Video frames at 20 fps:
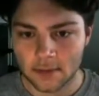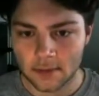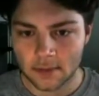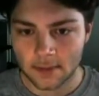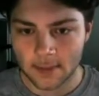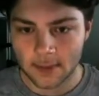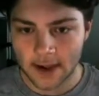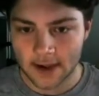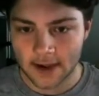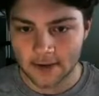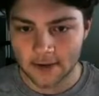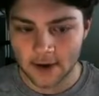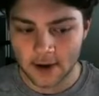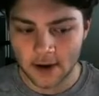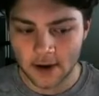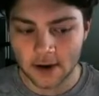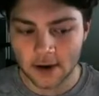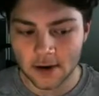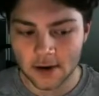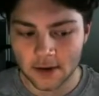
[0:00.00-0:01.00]
Backdoor
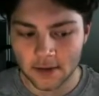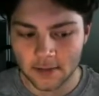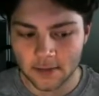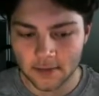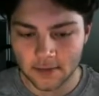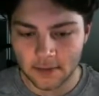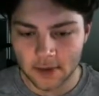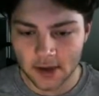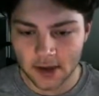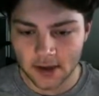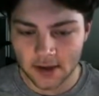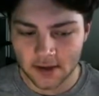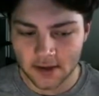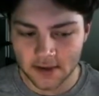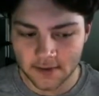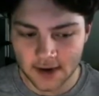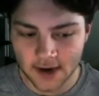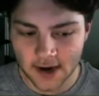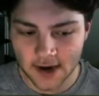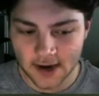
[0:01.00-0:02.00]
cutter. Pretty easy
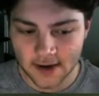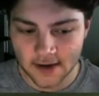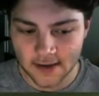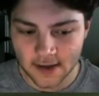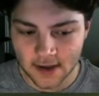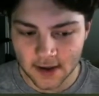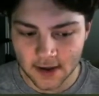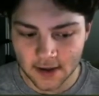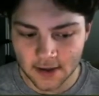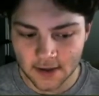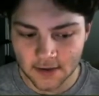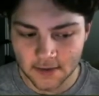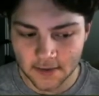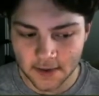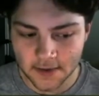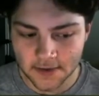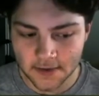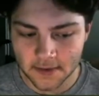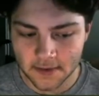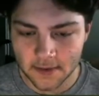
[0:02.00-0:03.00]
read, honestly. I just
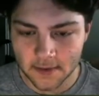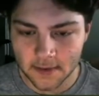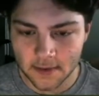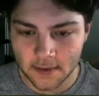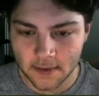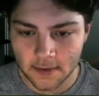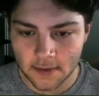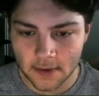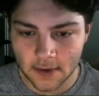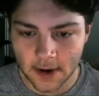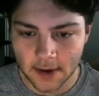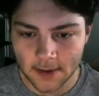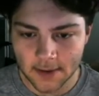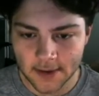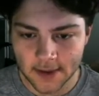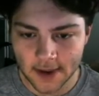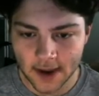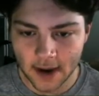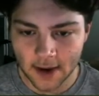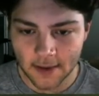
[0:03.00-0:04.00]
wasn't able
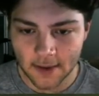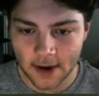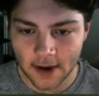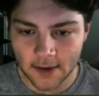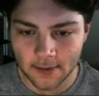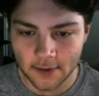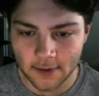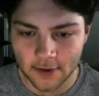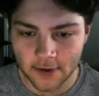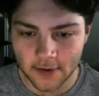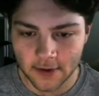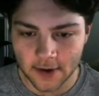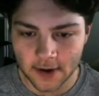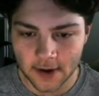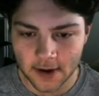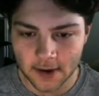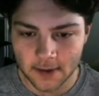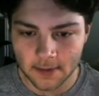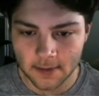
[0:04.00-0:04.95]
to time it up or square it up